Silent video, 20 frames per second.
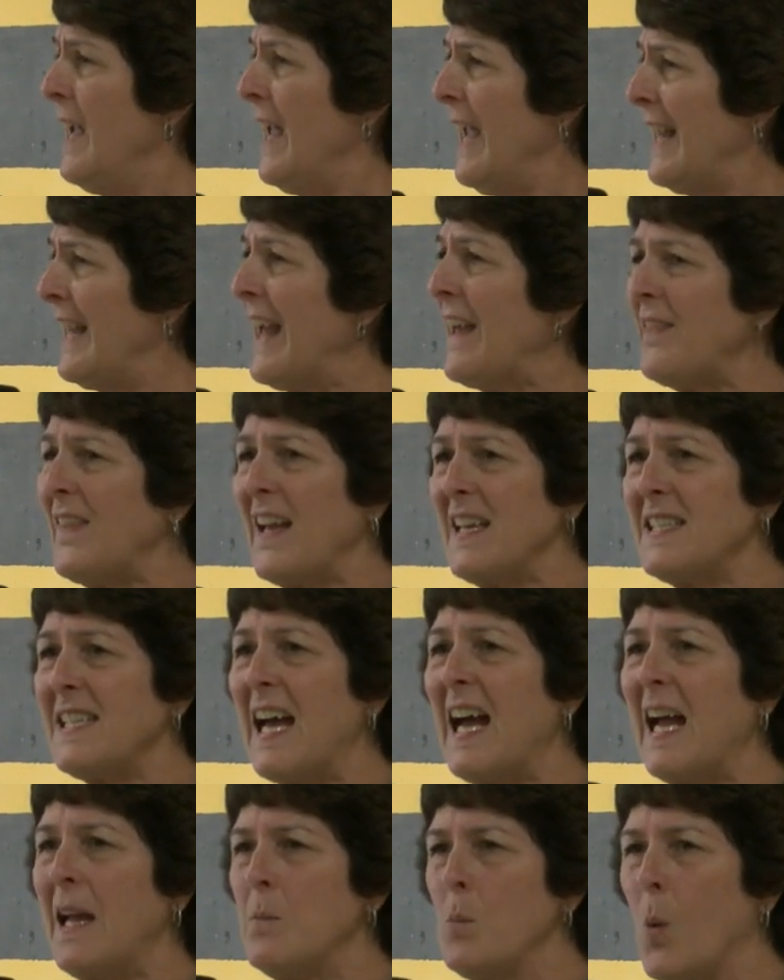And at that
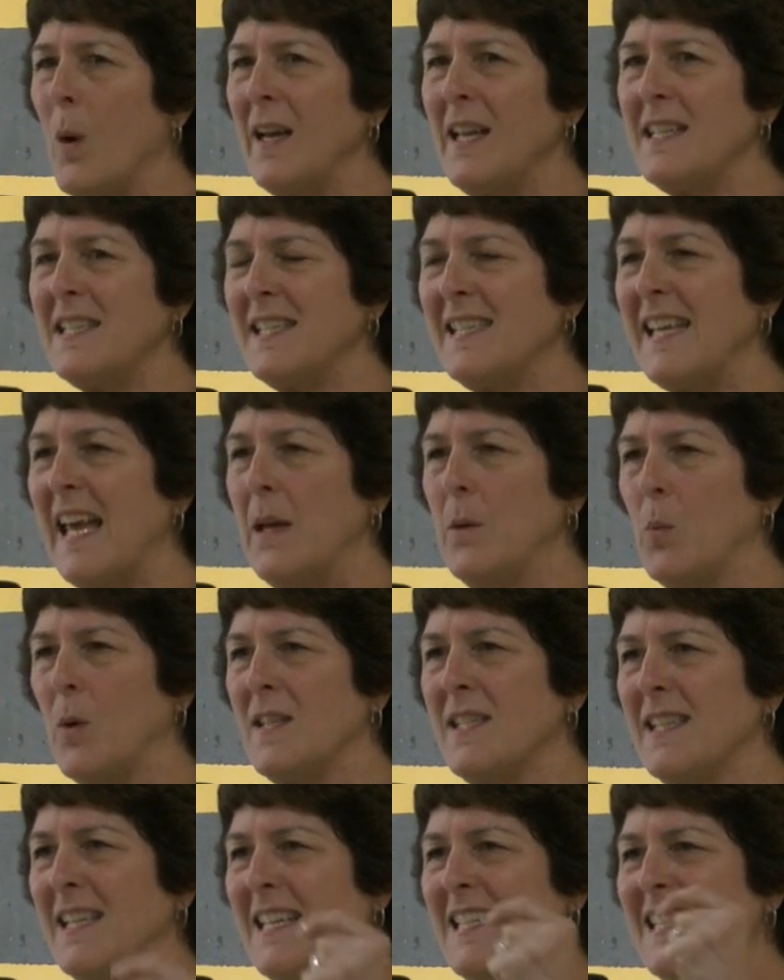time, what it said
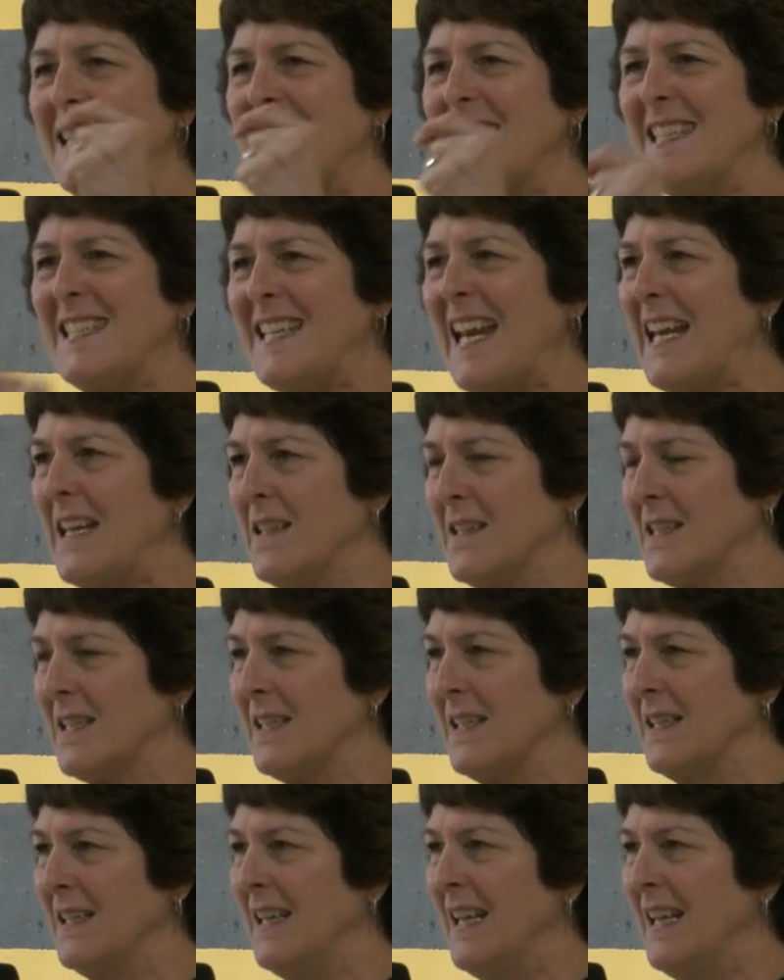was the state